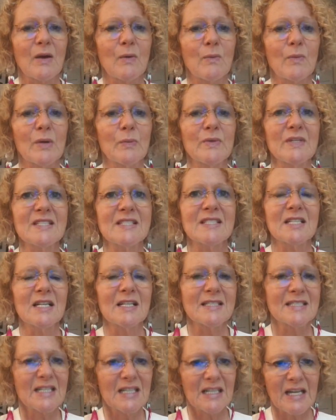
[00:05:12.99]
and when we
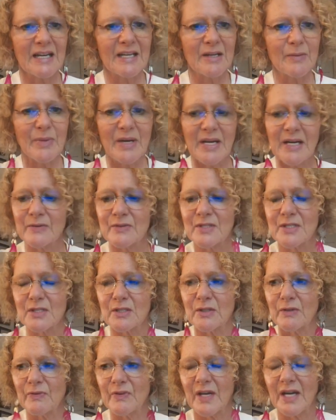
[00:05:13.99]
start to lie about stuff